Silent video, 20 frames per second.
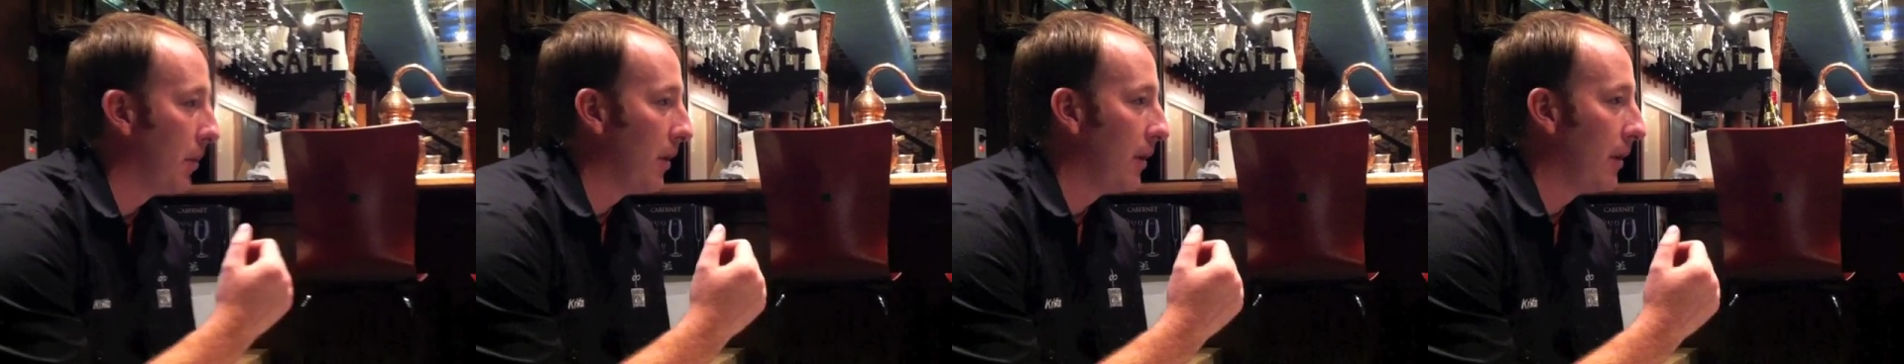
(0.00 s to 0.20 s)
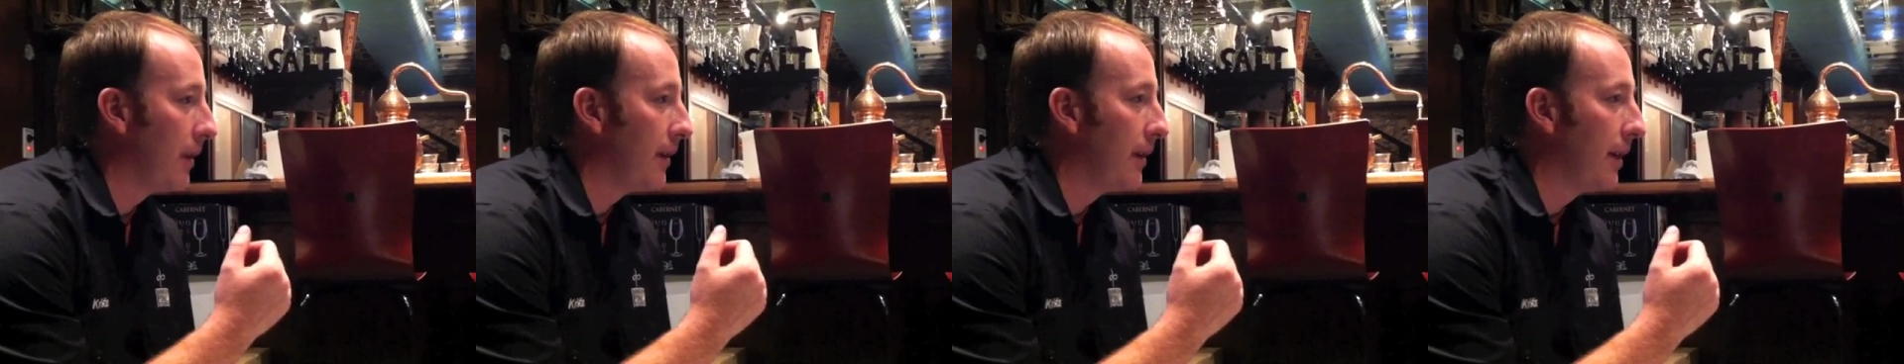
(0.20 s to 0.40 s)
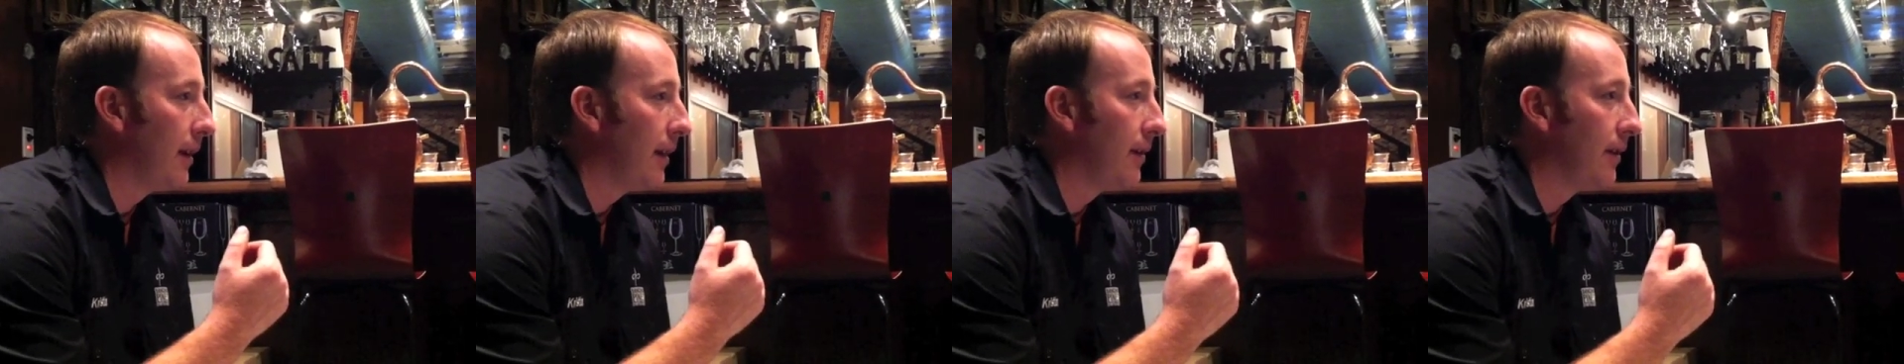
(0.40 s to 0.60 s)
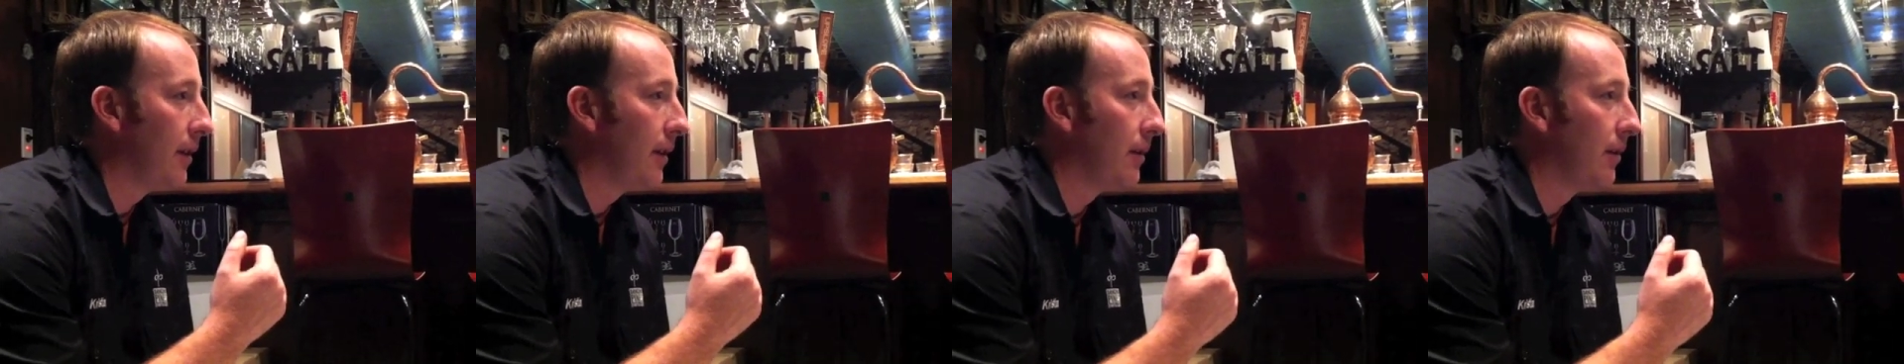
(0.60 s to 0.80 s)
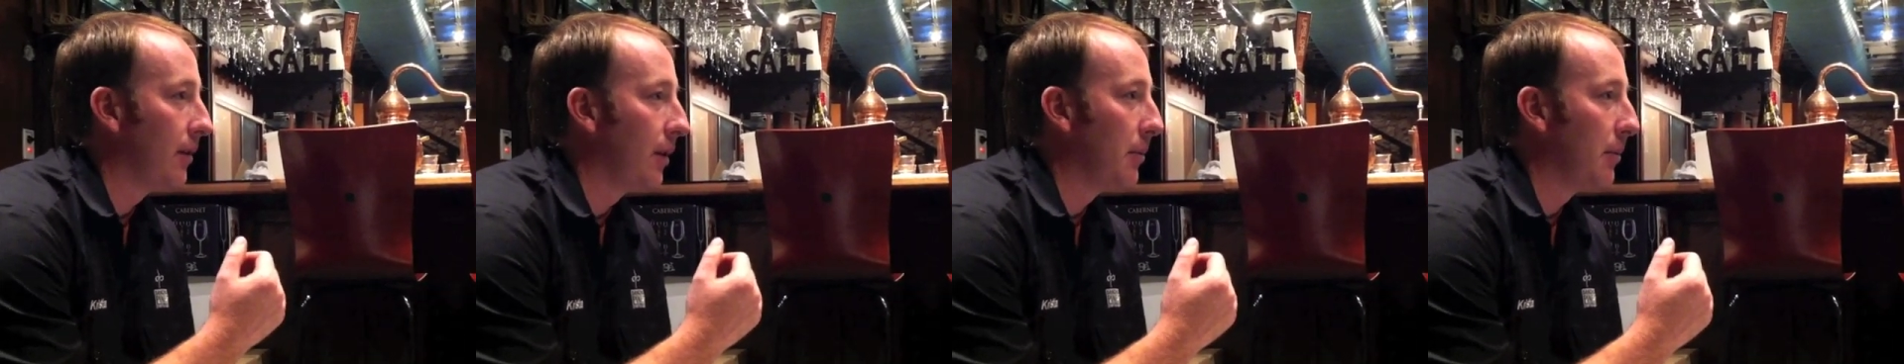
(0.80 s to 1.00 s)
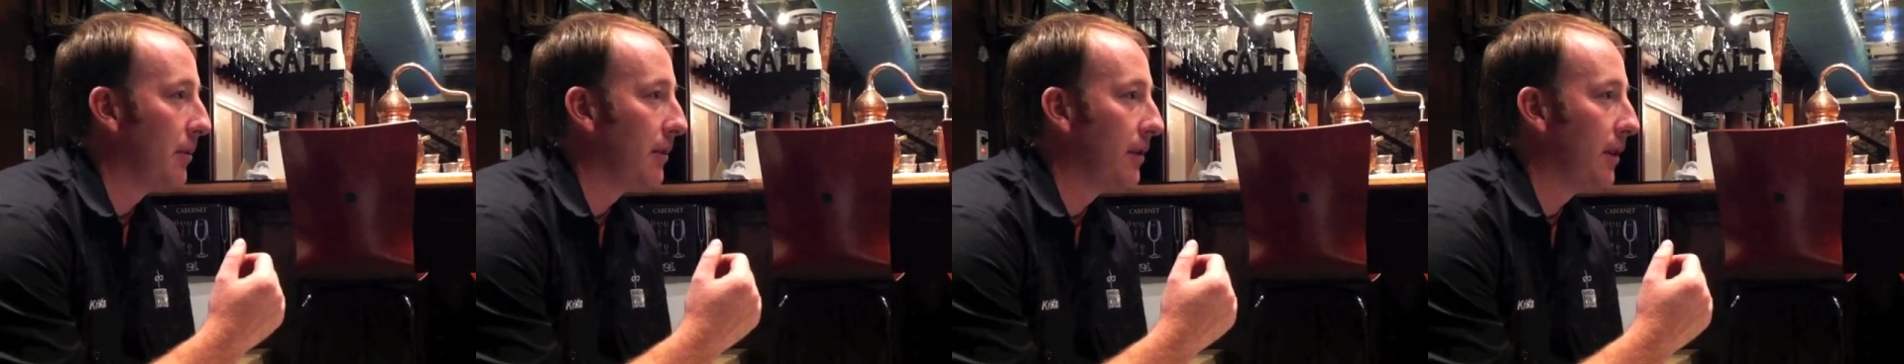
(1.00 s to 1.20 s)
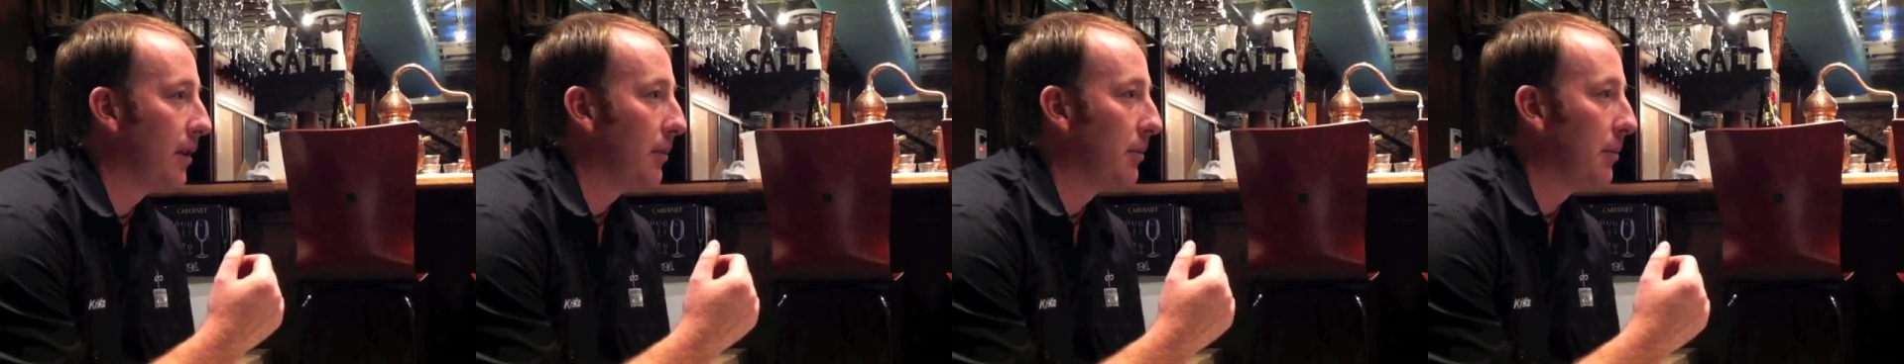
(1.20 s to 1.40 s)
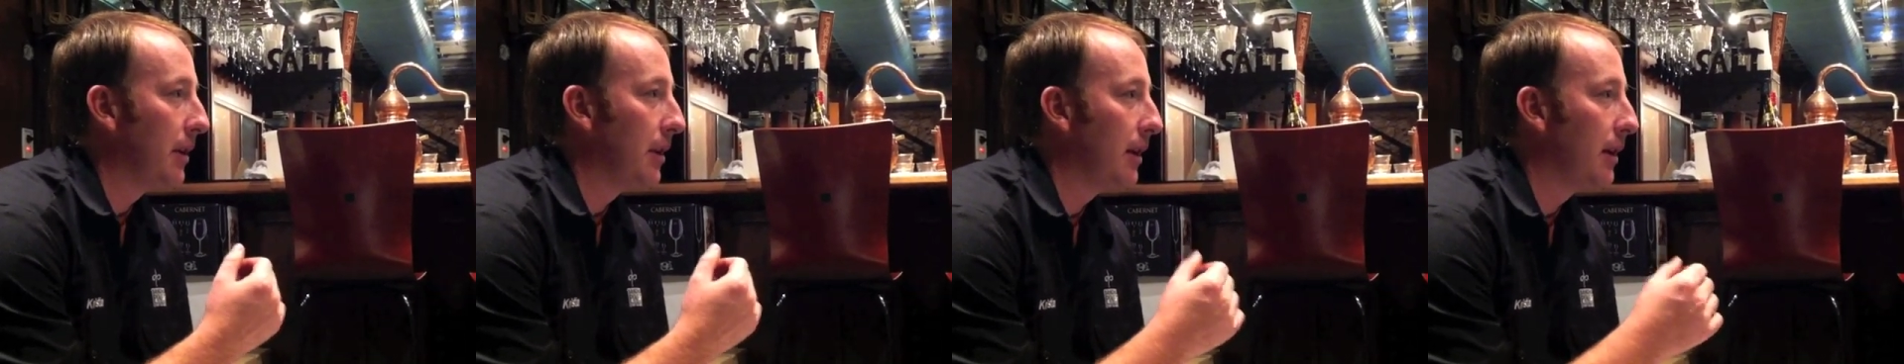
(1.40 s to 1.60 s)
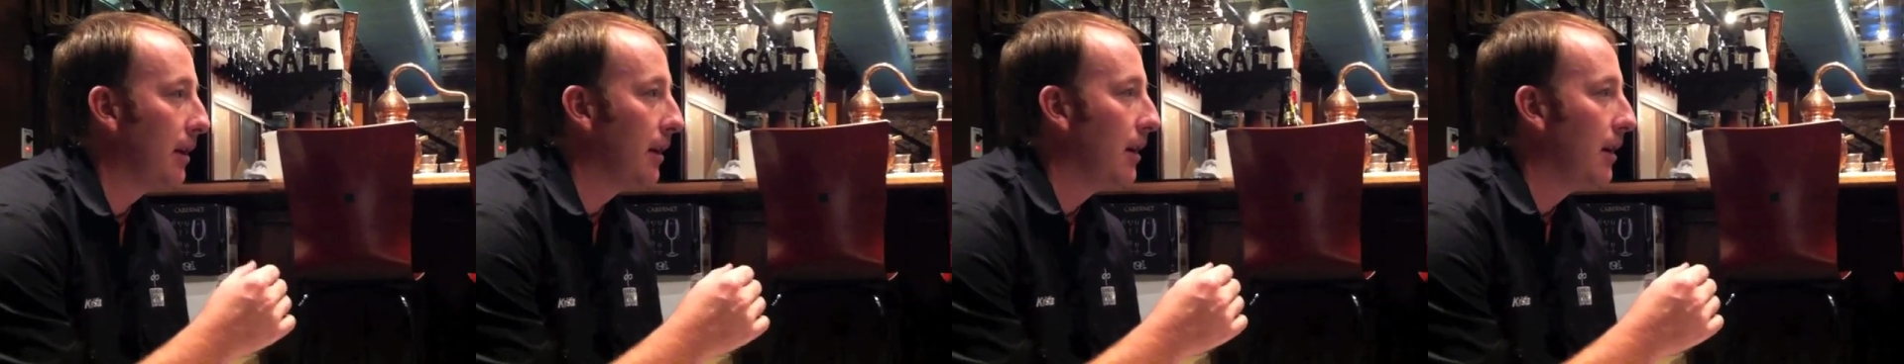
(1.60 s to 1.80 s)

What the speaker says: part of the taste on the rum, is going to be